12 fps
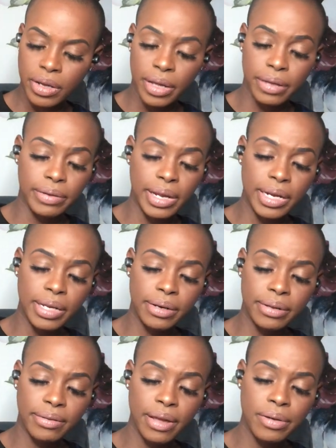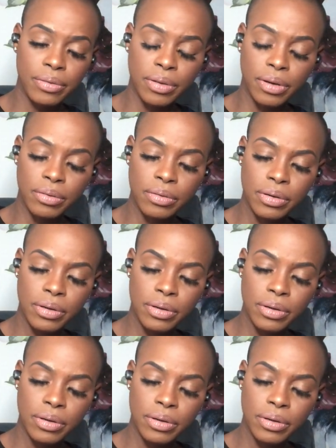It's not the end of the cycle, though.